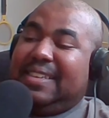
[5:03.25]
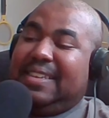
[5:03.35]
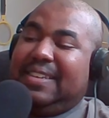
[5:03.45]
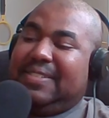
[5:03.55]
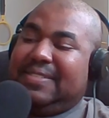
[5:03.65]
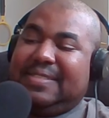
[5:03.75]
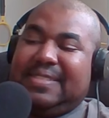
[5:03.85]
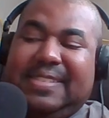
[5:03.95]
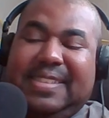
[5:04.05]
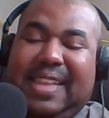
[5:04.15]
You know,
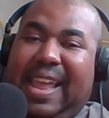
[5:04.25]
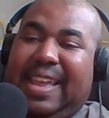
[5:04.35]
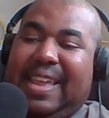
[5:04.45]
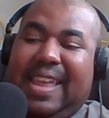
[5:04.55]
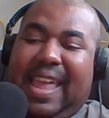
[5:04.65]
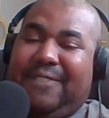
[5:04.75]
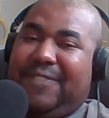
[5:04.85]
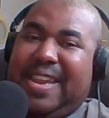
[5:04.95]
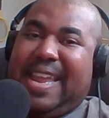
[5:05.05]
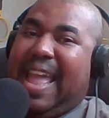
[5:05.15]
like
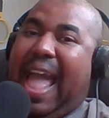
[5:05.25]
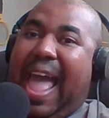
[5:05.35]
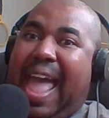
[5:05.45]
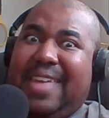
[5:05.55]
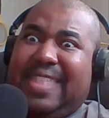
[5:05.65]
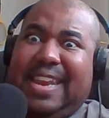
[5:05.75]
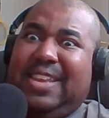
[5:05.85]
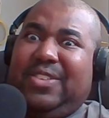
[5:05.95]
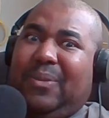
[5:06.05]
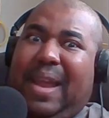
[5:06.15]
every guy that
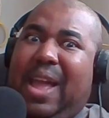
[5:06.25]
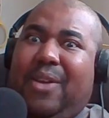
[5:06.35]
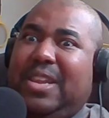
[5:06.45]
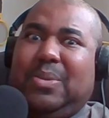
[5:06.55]
he's around,